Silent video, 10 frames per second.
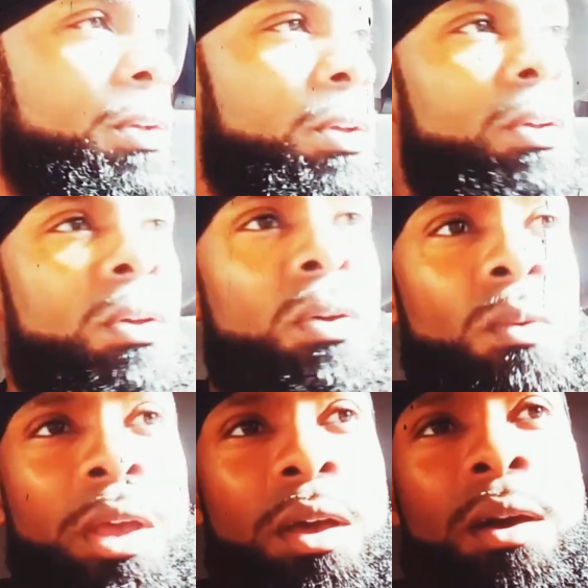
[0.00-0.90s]

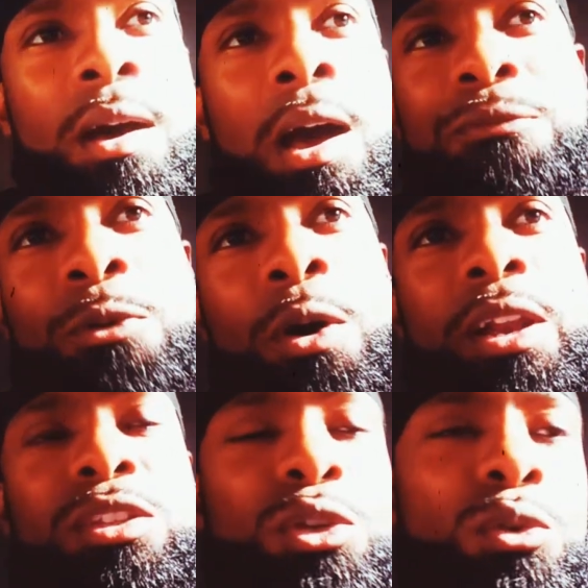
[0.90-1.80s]
well, I'm
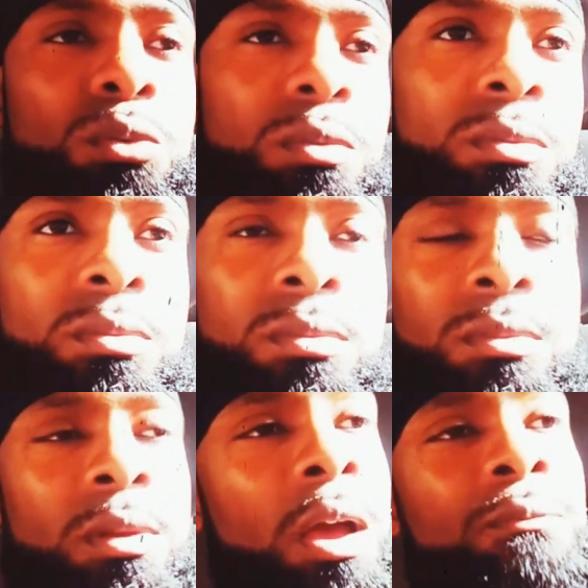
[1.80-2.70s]
42,
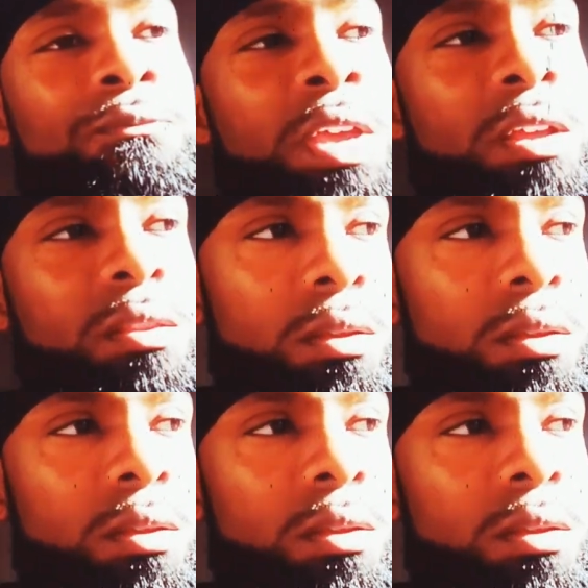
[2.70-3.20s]
I'm 50,